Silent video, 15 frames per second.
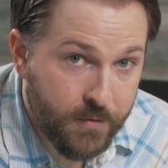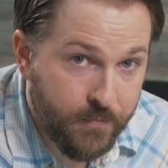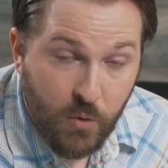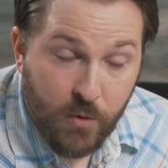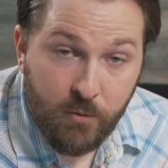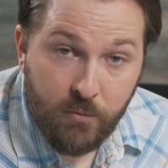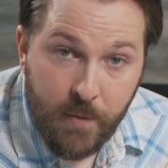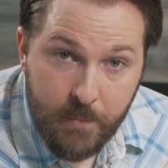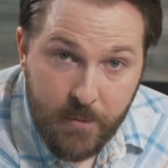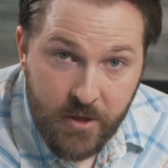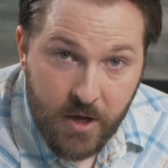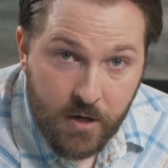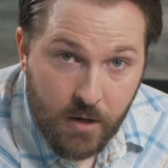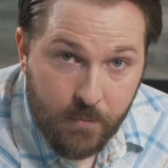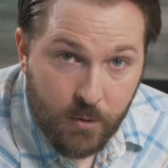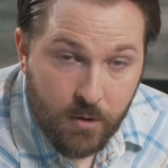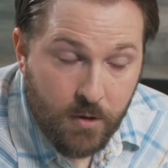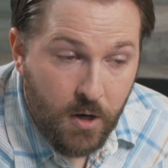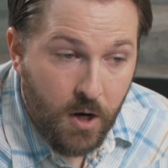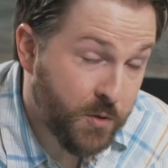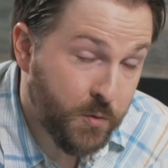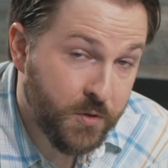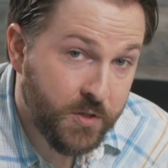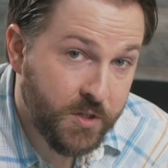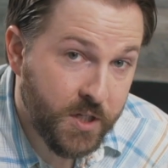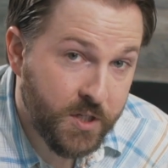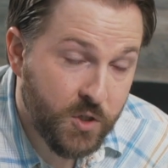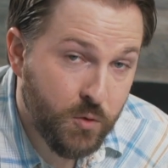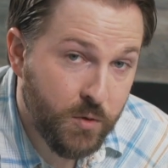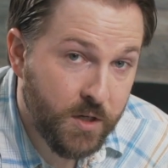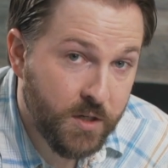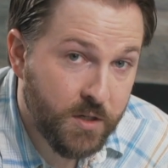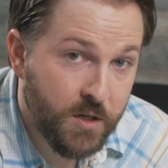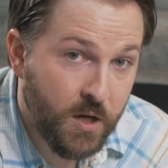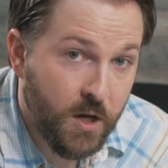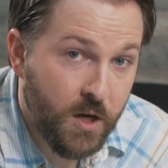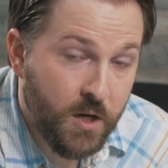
So we remember that number. So 6 drinks